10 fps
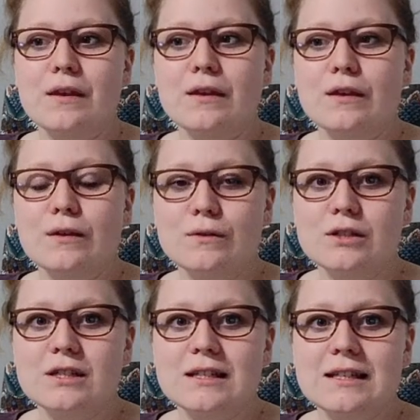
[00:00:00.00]

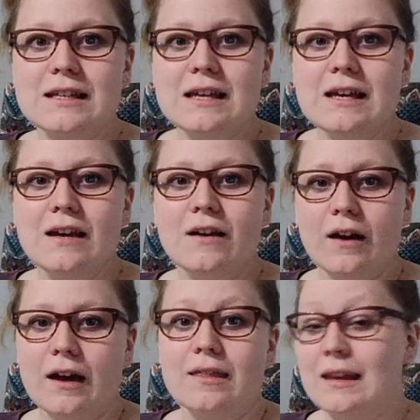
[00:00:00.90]
Usually,
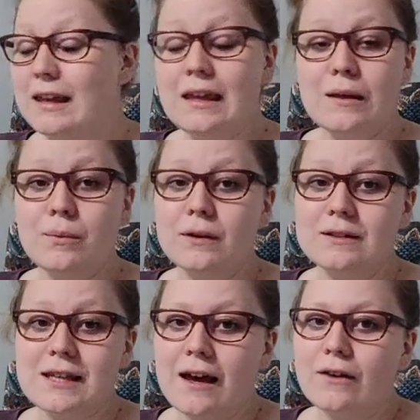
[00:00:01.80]
the key will
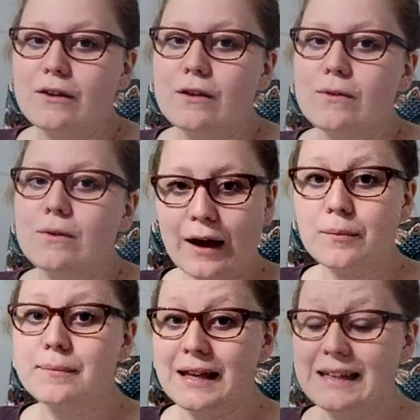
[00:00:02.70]
tell you how
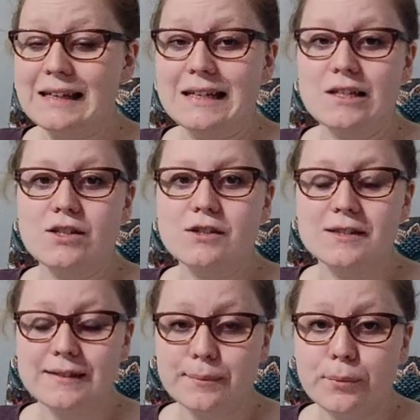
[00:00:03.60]
many each
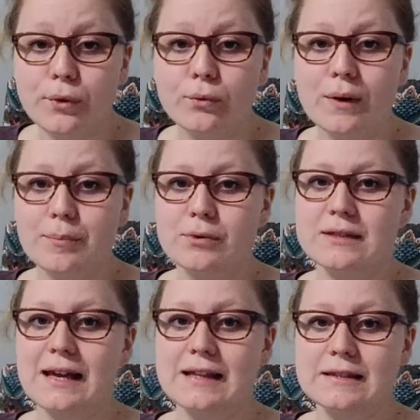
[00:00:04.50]
symbol
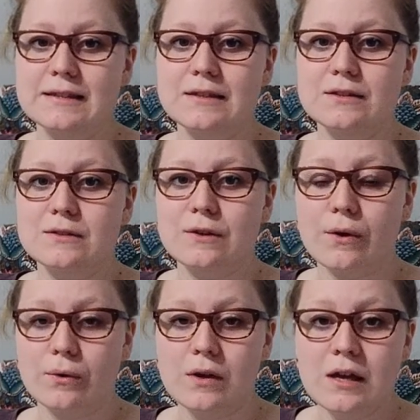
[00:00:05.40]
represents.
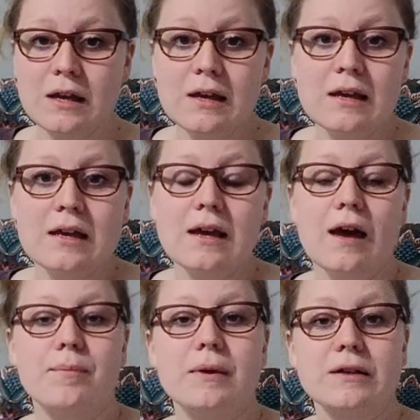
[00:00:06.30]
So,
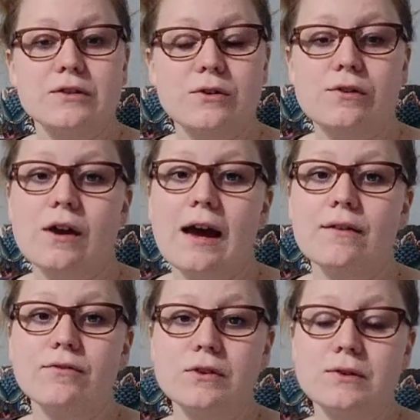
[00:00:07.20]
a
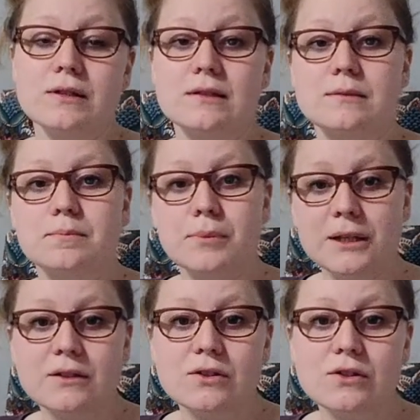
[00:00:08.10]
pictograph uses
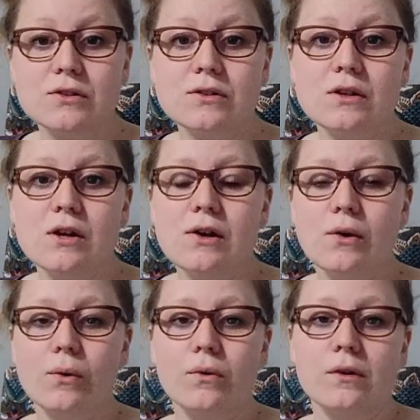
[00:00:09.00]
pictures
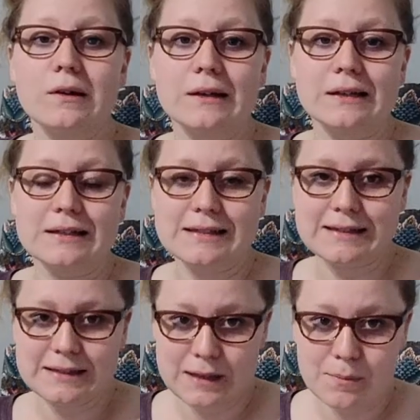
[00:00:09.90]
or
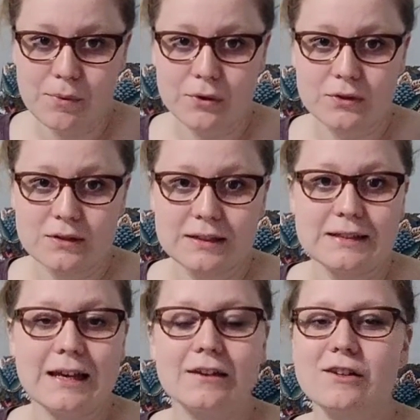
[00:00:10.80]
symbols to
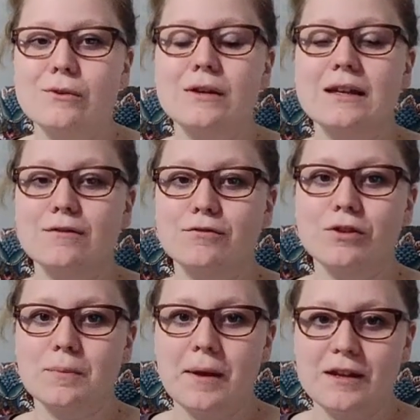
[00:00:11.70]
tell you
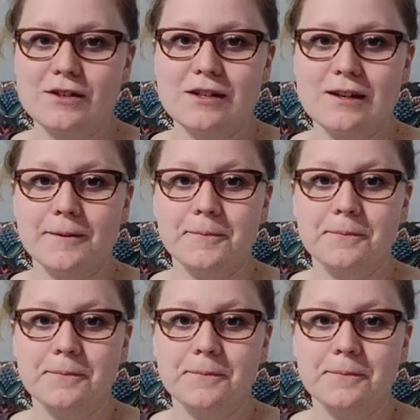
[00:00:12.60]
information.